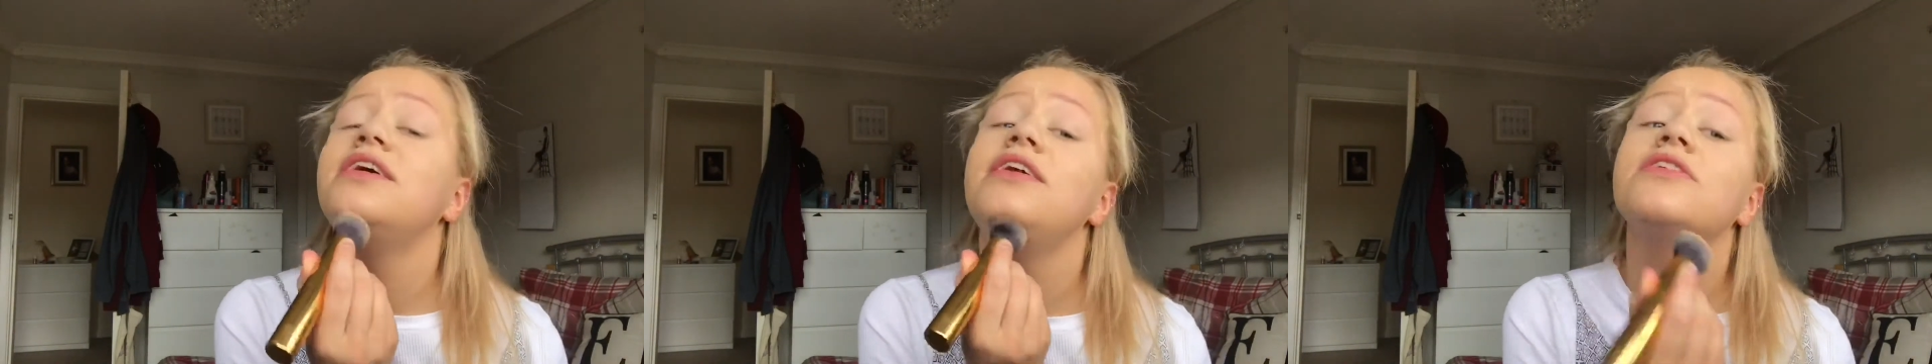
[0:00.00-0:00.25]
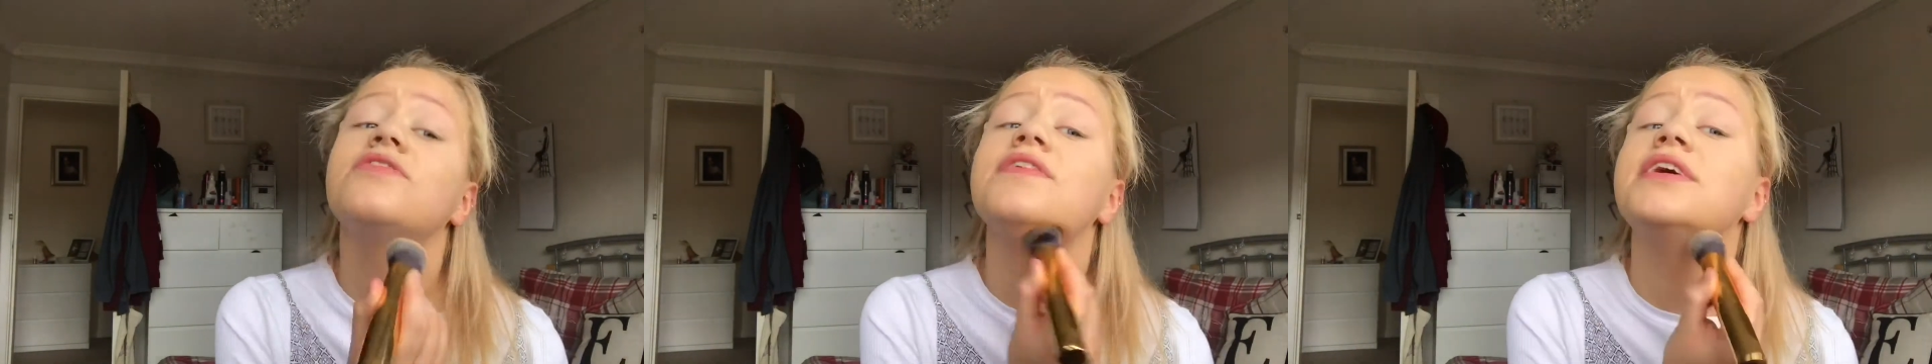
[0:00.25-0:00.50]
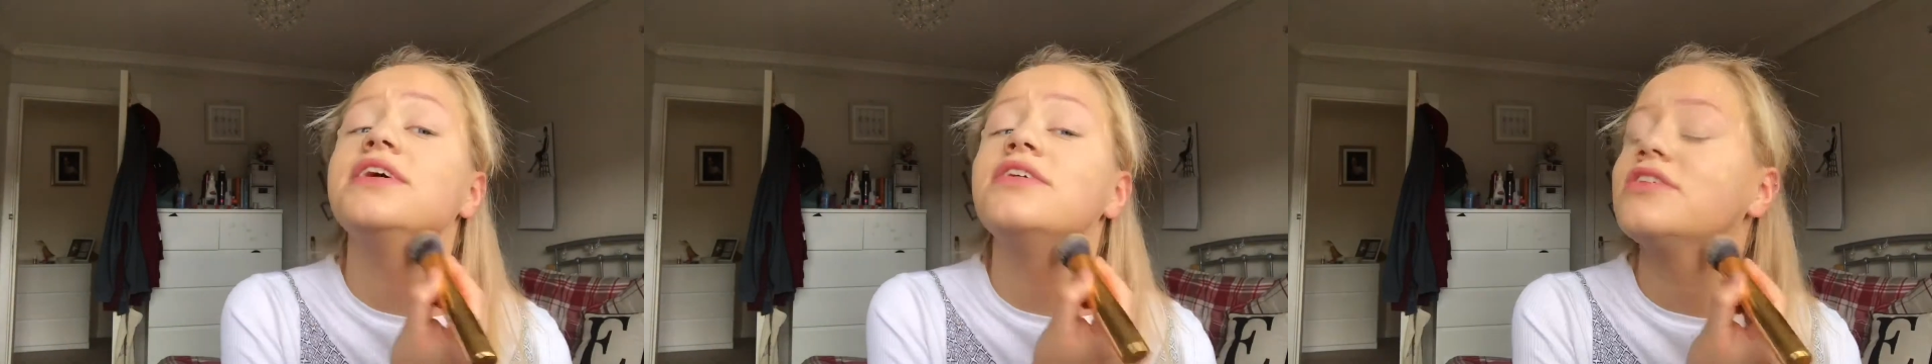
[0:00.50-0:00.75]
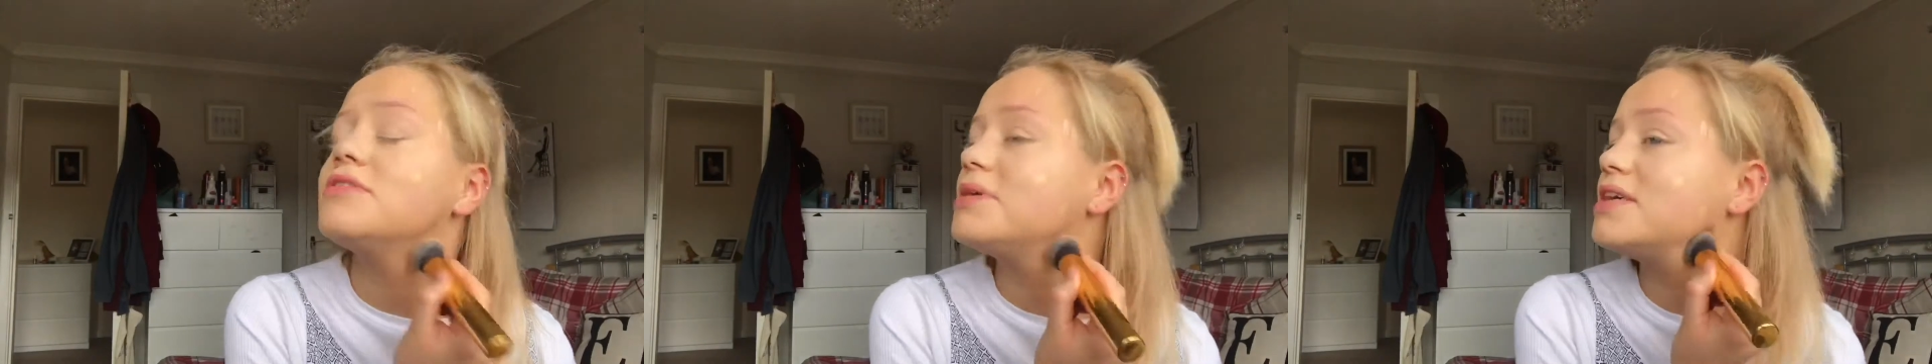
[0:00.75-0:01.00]
that looks really
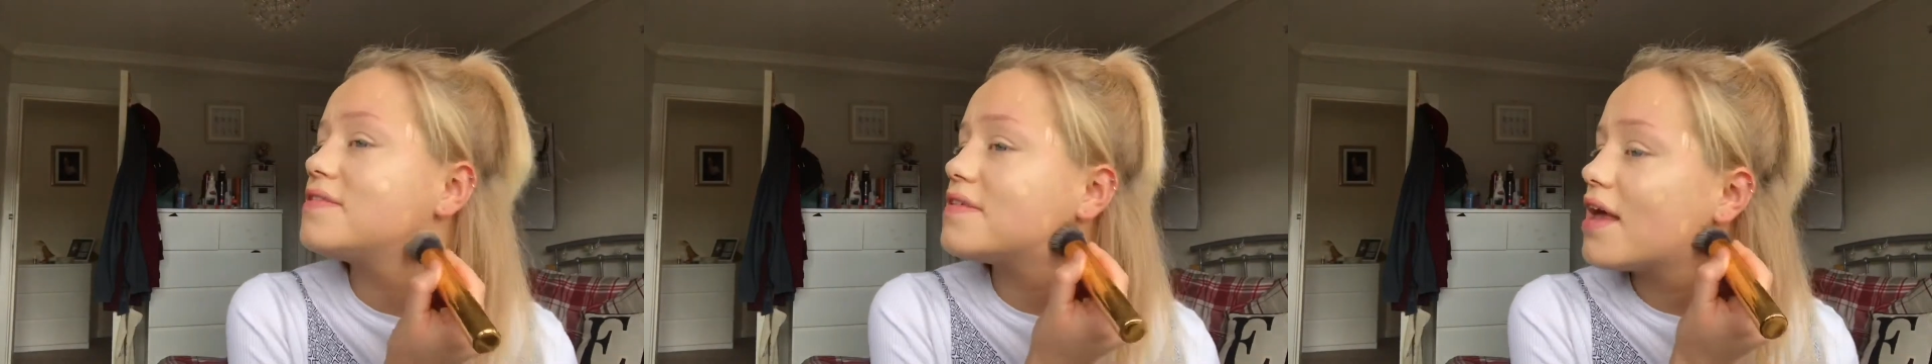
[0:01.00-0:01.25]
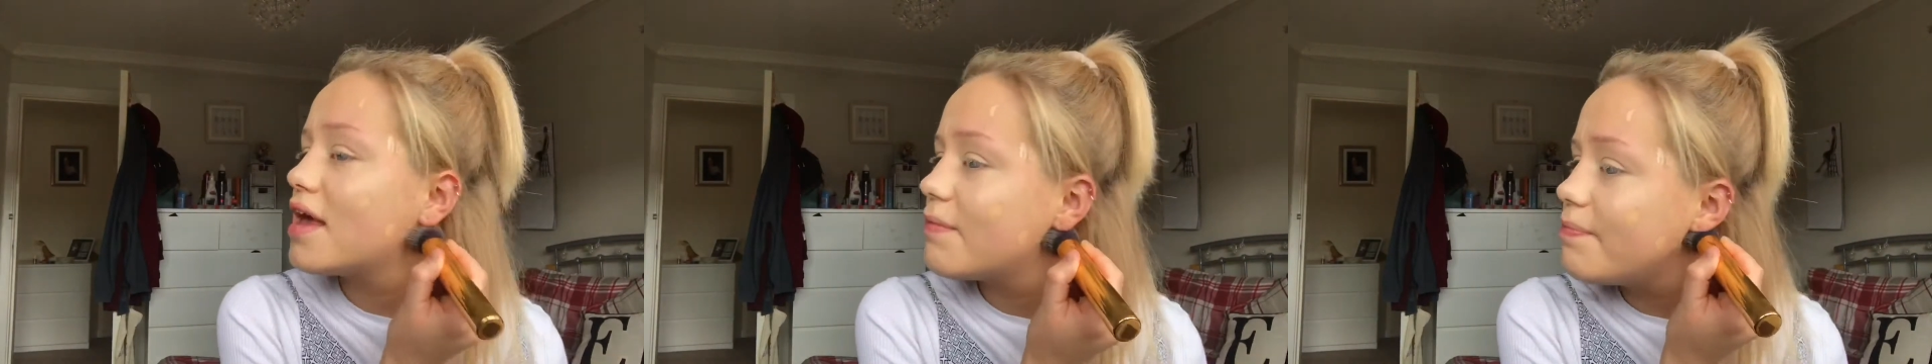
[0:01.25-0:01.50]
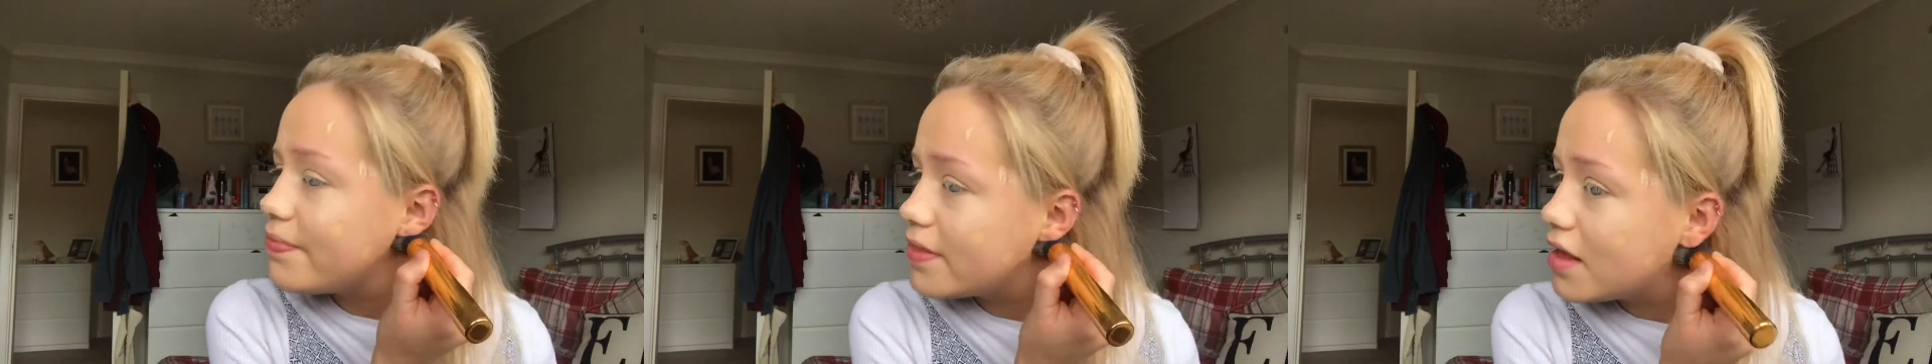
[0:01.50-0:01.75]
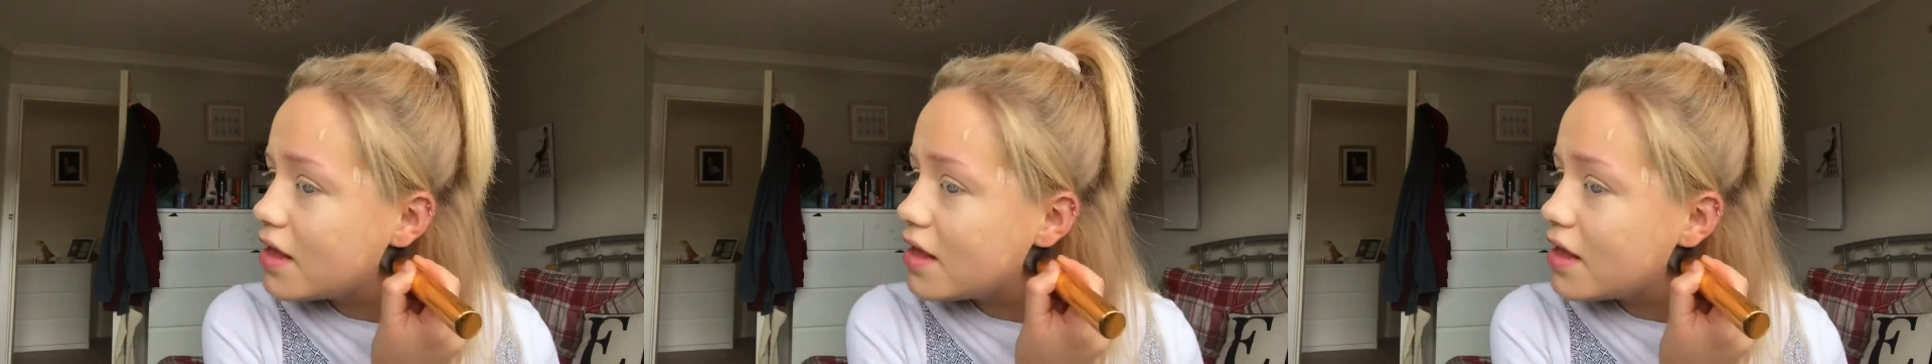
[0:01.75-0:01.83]
good on my skin.